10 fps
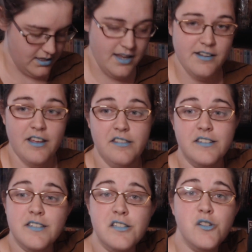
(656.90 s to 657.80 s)
And then
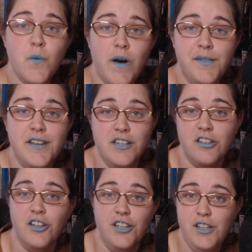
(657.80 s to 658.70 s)
this is the one that
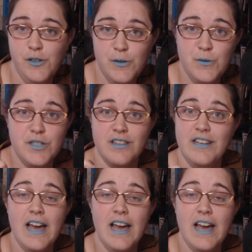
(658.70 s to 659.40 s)
you're going to use the